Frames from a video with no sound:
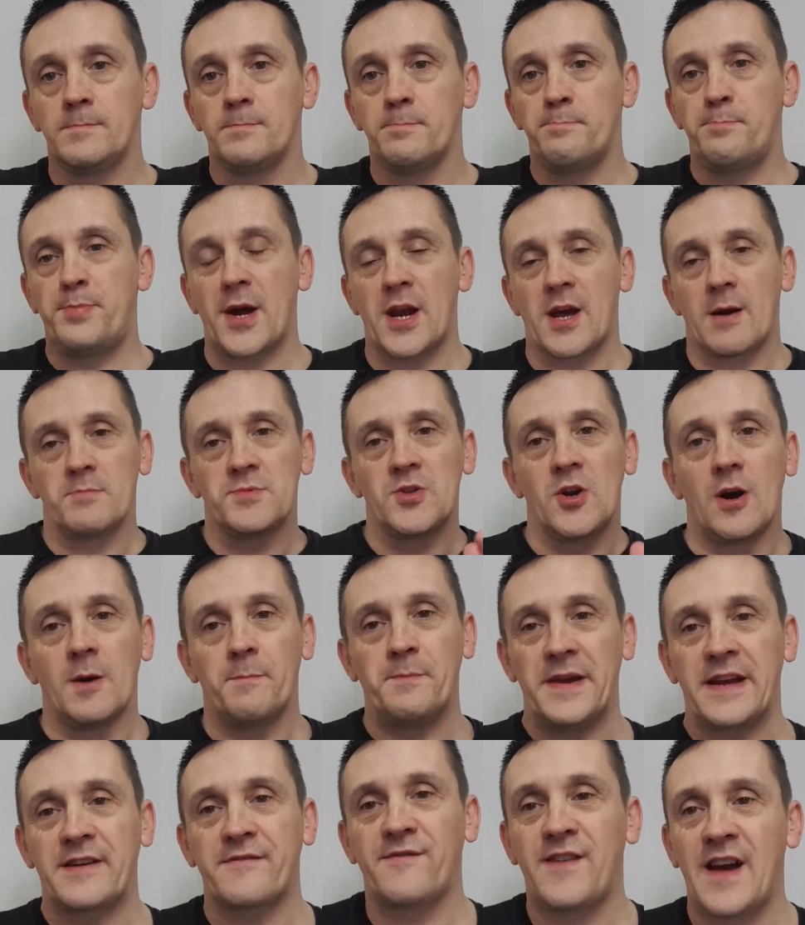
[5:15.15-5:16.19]
But I'm not a
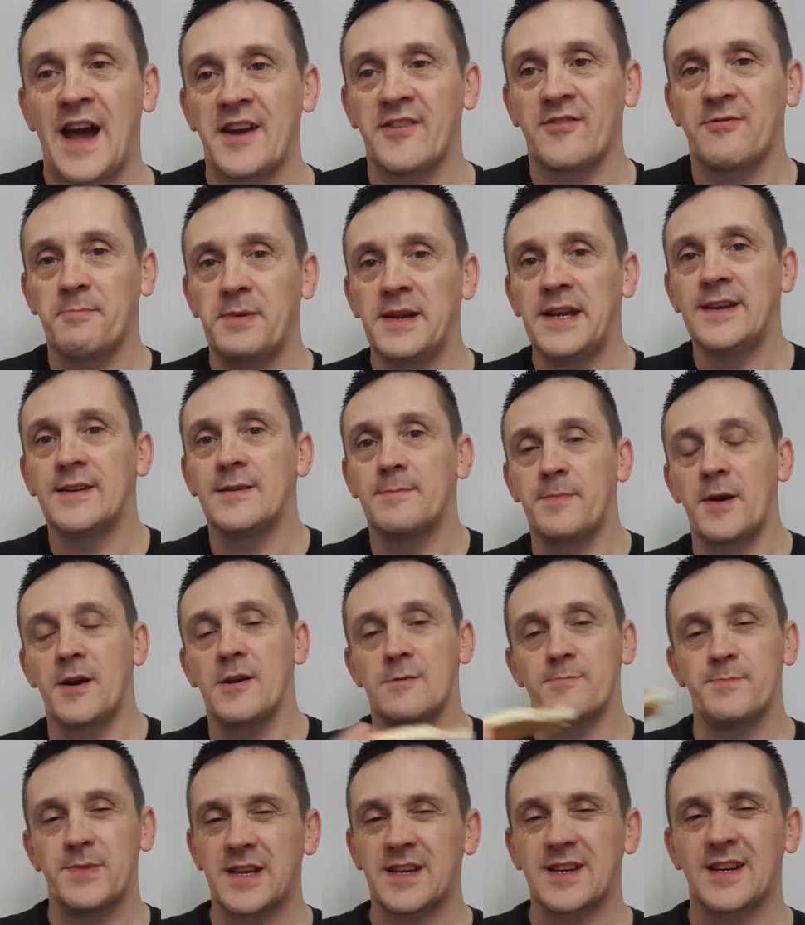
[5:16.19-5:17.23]
big fan of peanut butter
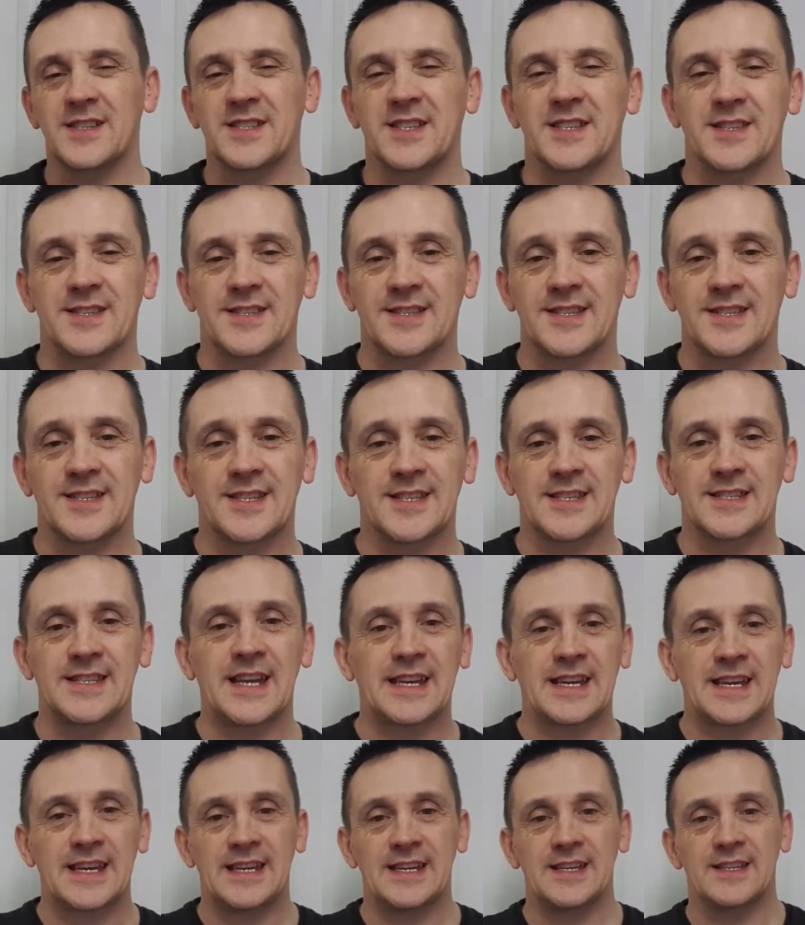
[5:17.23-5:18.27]
because of the
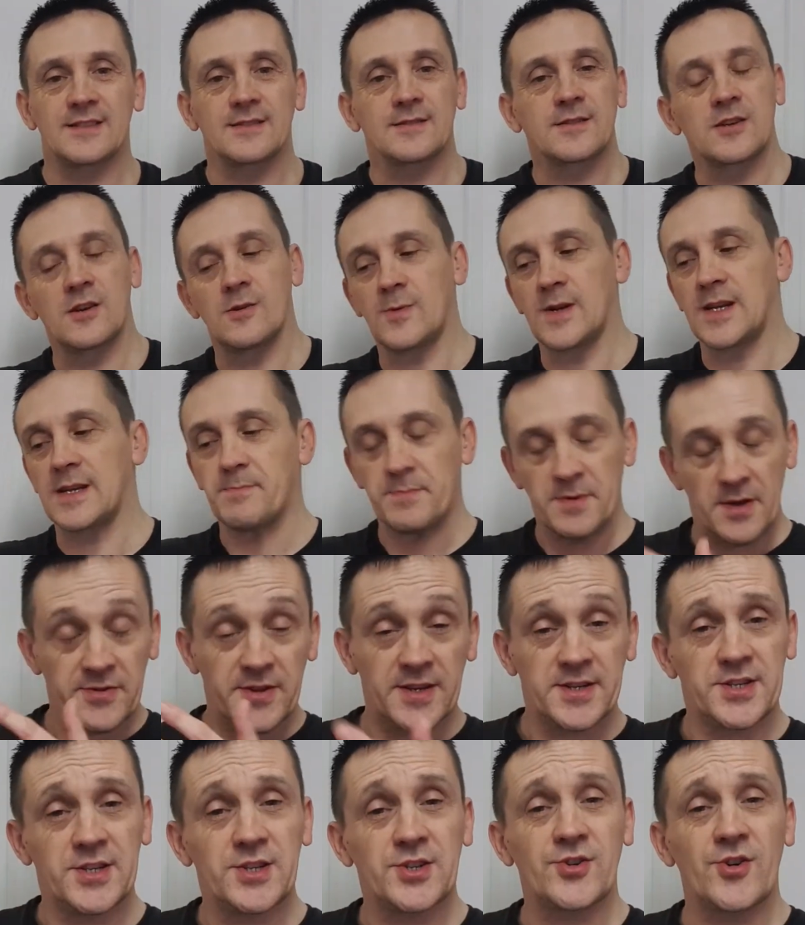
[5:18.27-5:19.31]
sticky and gooey. But
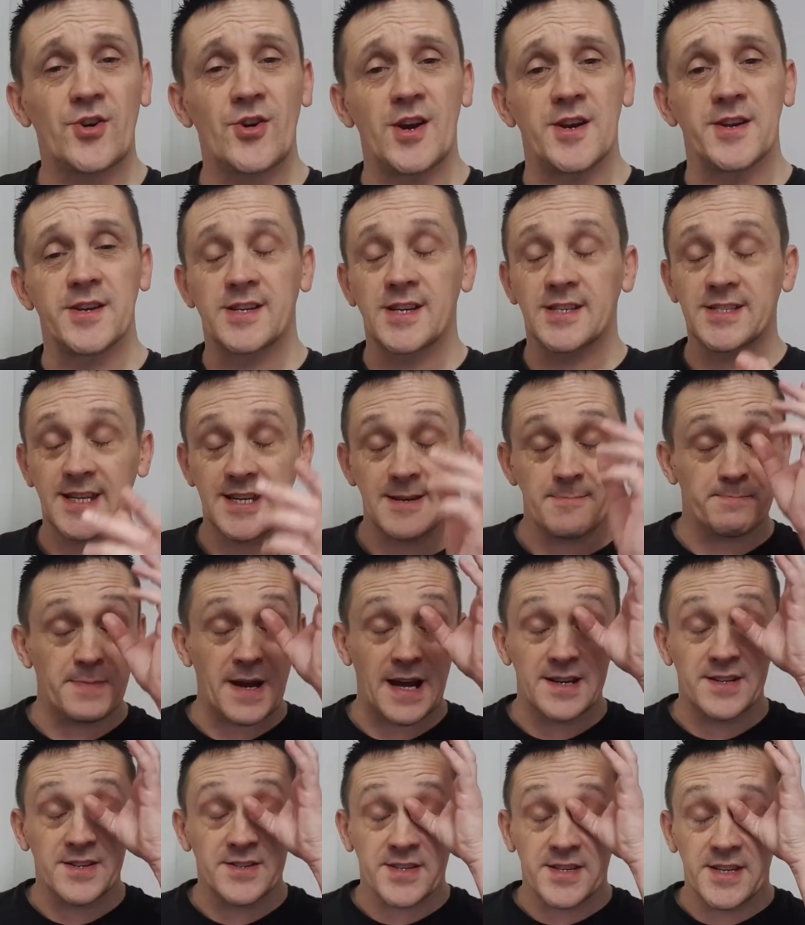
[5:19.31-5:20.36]
this is right, because it
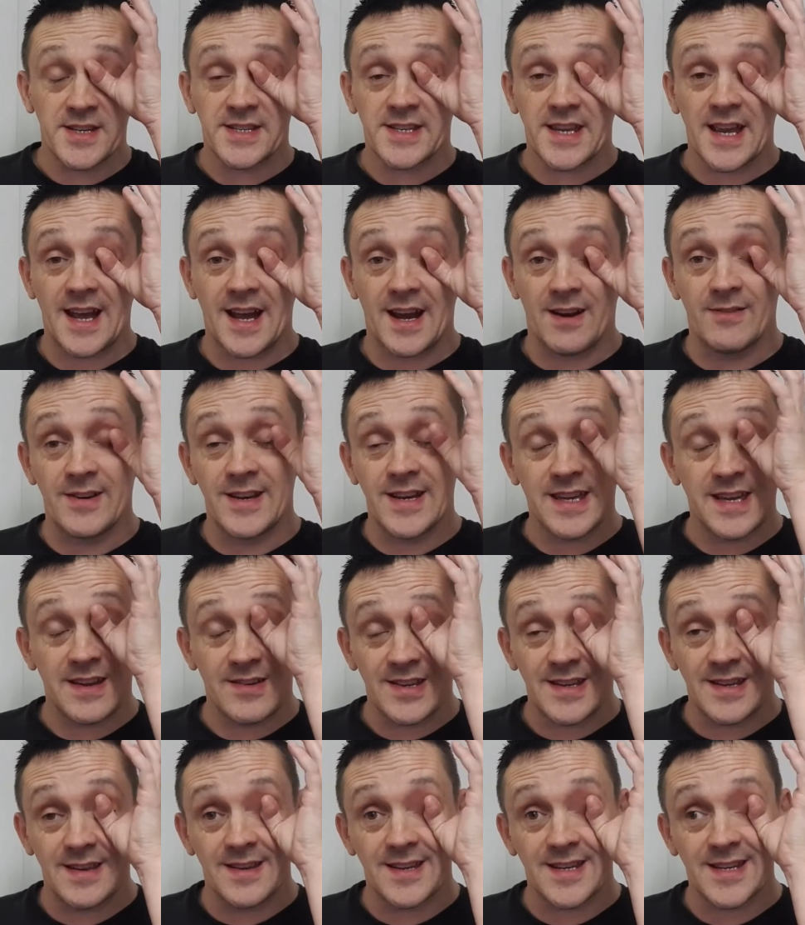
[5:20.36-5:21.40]
balances it out.
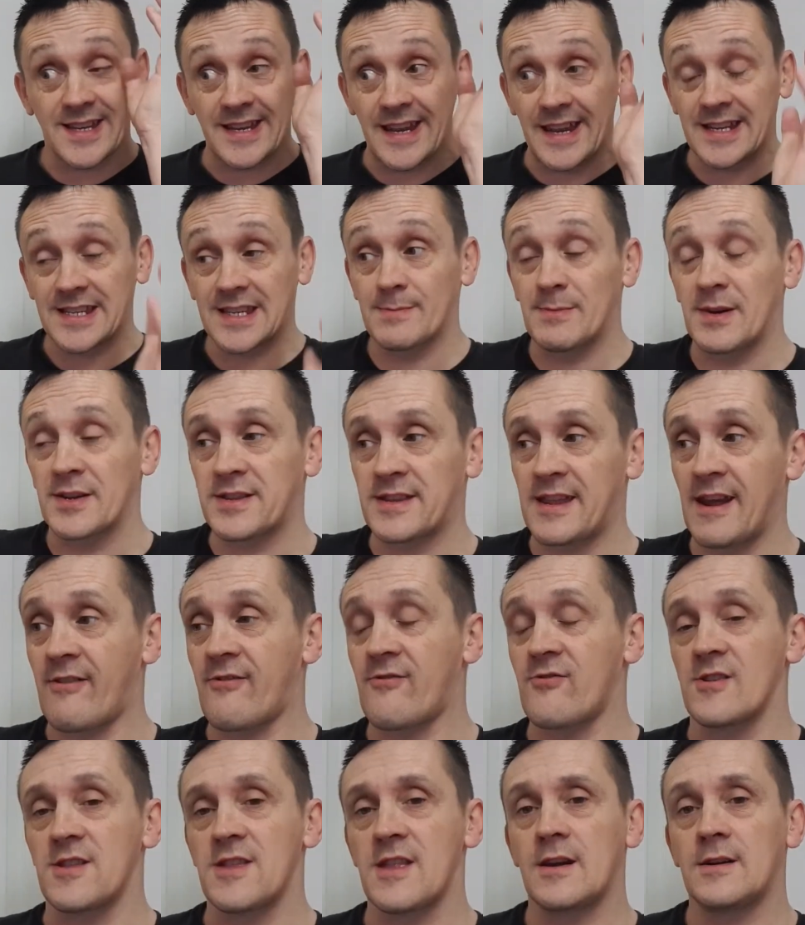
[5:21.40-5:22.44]
It's somewhat
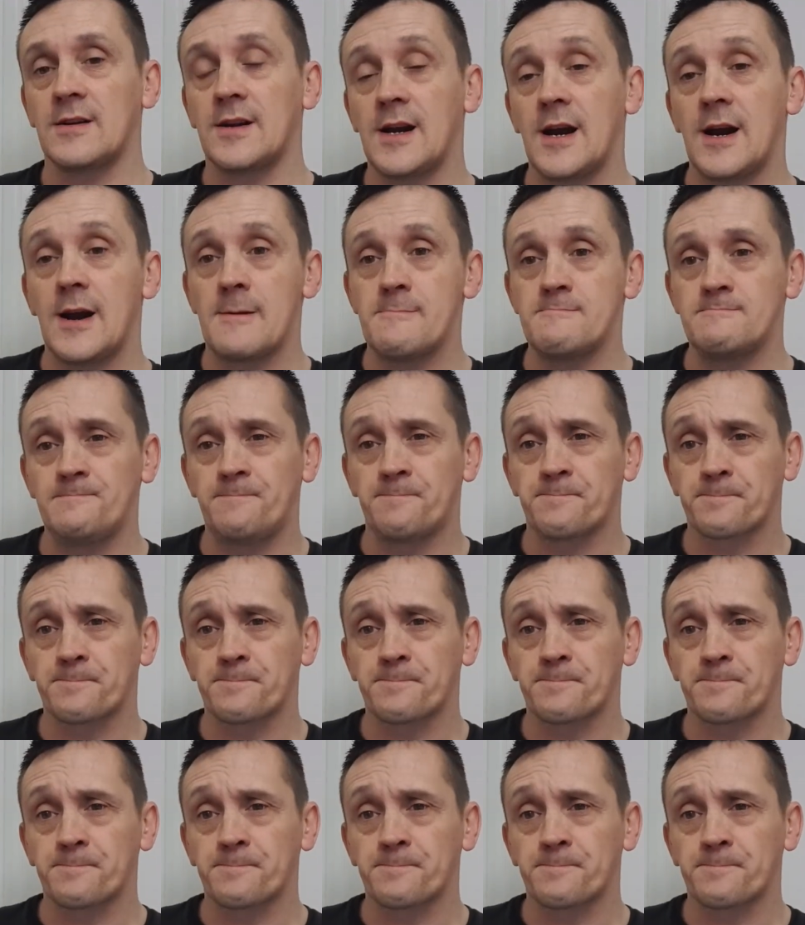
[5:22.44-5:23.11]
different. So